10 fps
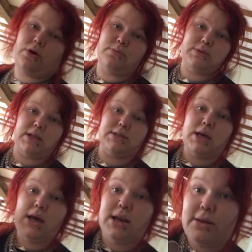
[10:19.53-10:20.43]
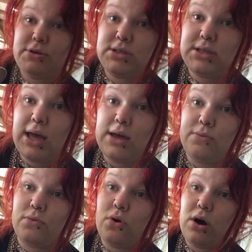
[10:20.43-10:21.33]
HomeSense. Let me just
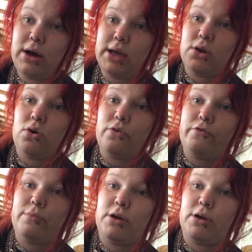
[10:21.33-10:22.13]
get what I got from